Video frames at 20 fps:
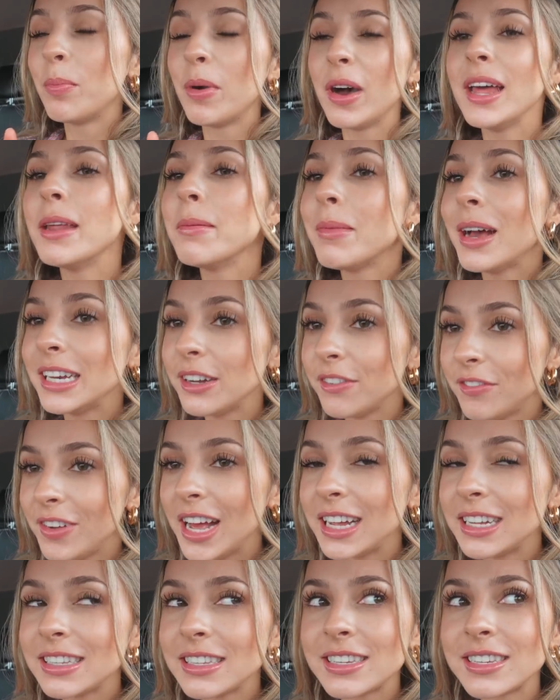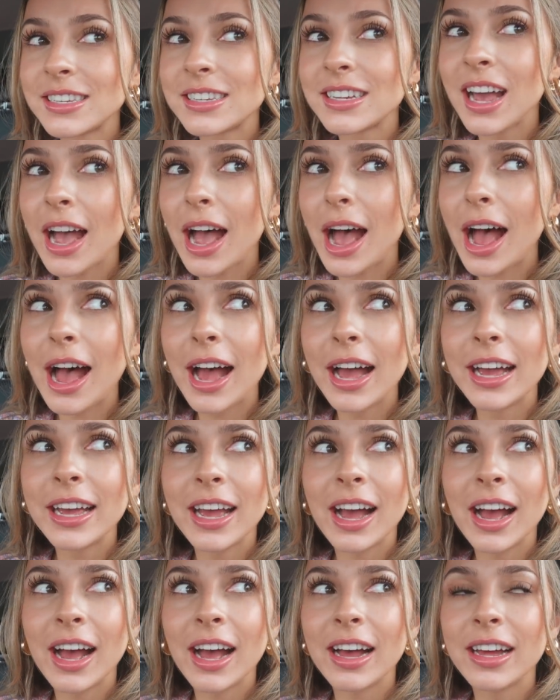but in my defense, I
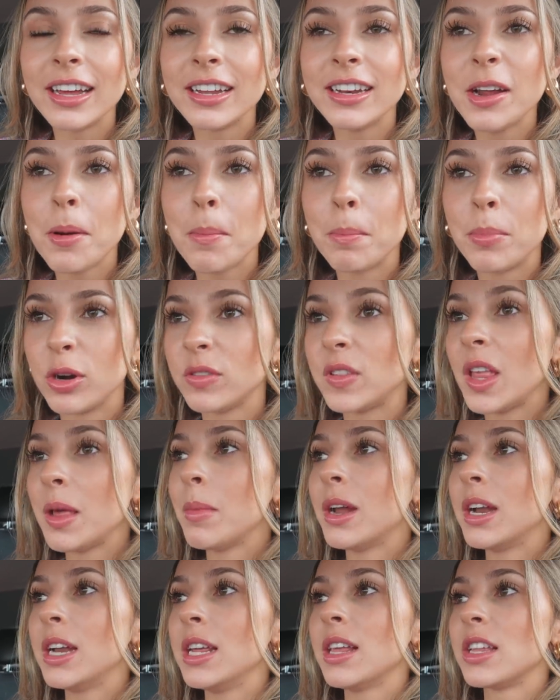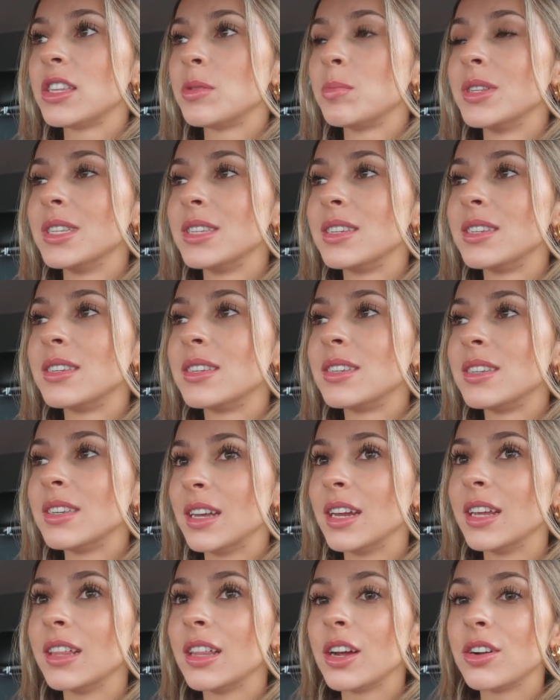had birthday money that's been
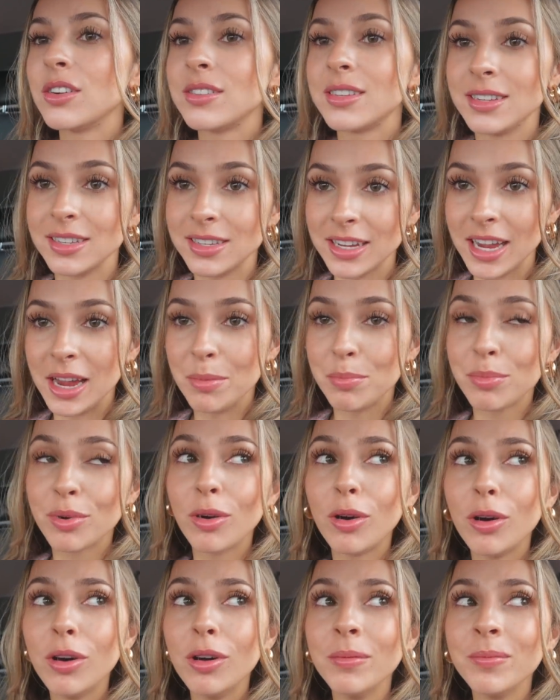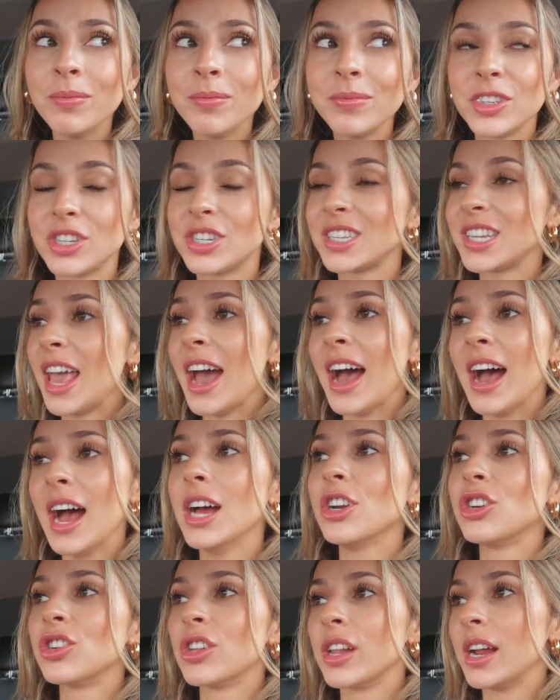sitting there since April, just
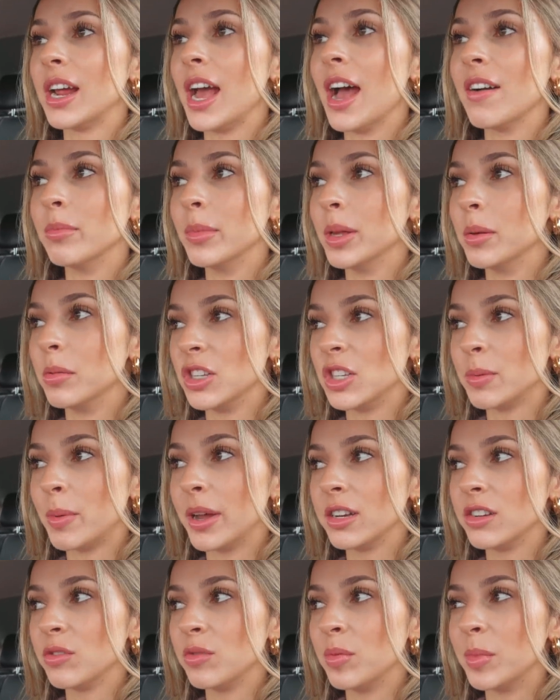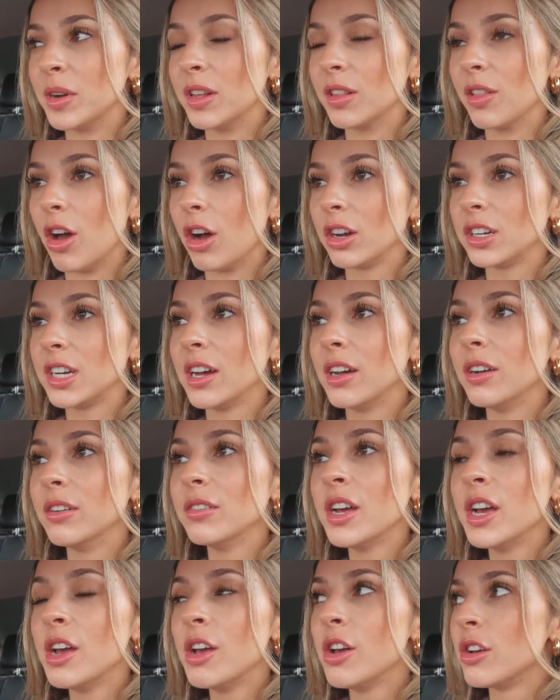cash that I haven't been able to spend because we've been in lockdown.
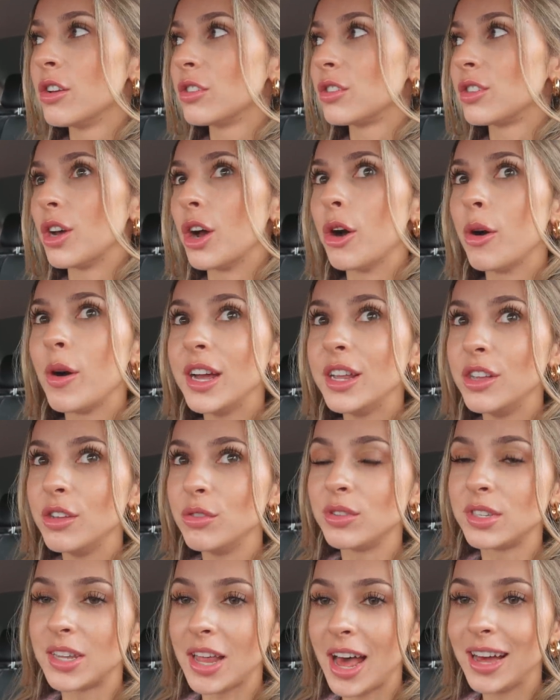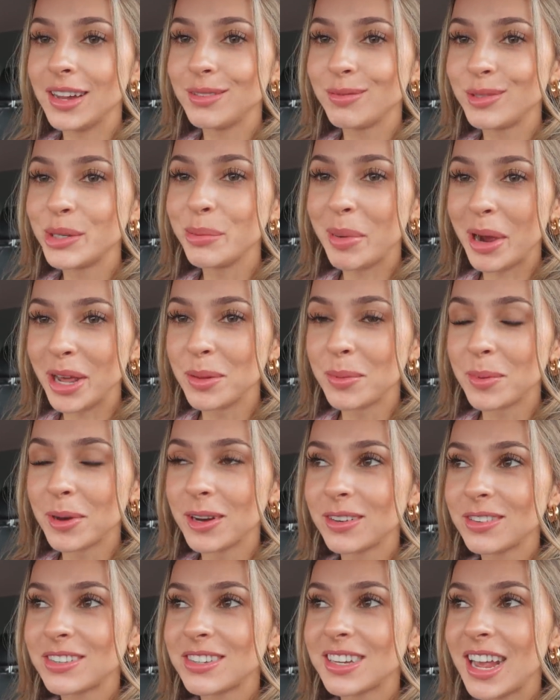So I used that to buy the
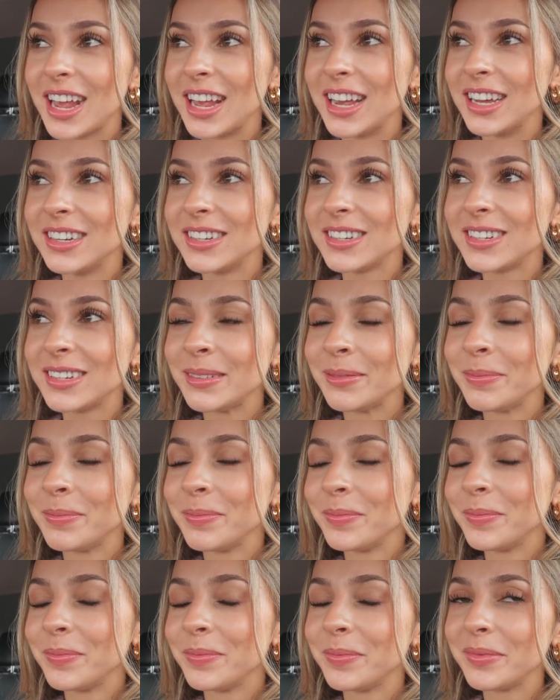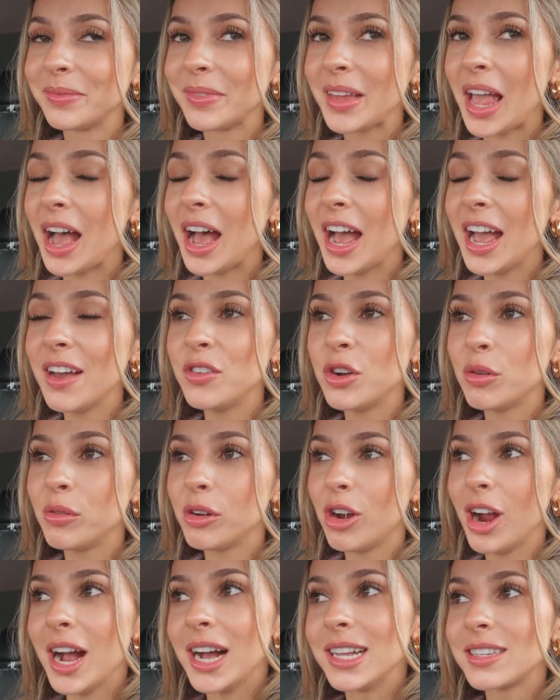books and I have no
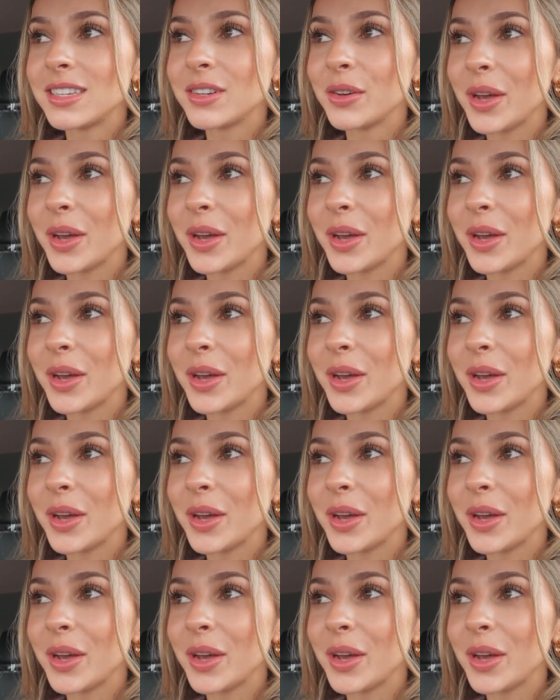regrets,